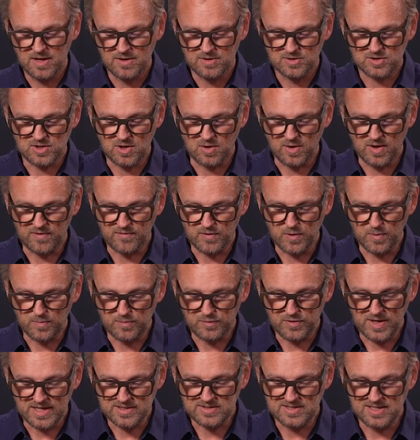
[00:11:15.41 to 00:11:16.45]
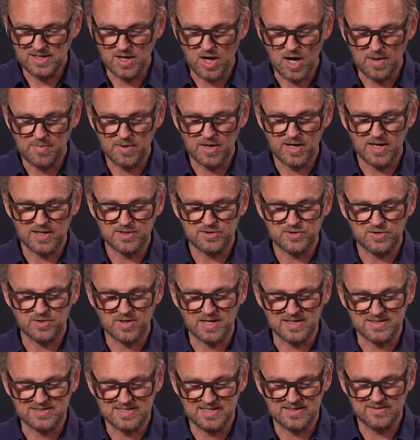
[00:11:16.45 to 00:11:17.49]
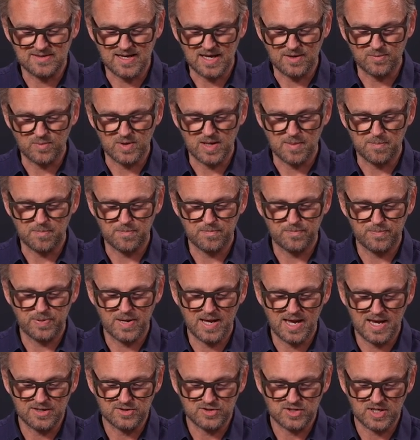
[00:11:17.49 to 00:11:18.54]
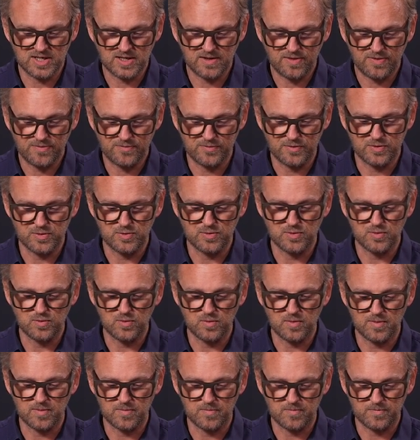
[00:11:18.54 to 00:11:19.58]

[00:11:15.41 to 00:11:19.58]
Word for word: So if you press the upper edge, you can see that we are paging through